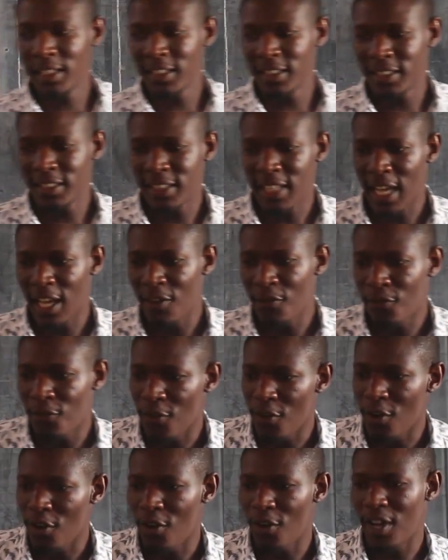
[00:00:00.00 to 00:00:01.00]
It is time
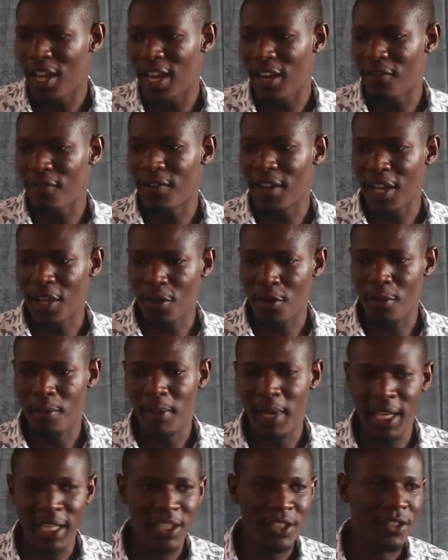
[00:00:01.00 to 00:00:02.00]
for
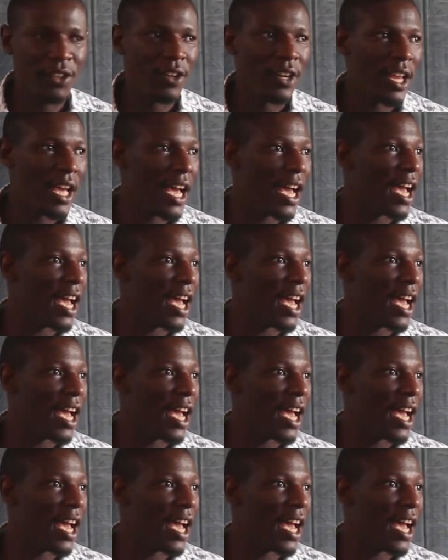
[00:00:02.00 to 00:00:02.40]
environmental.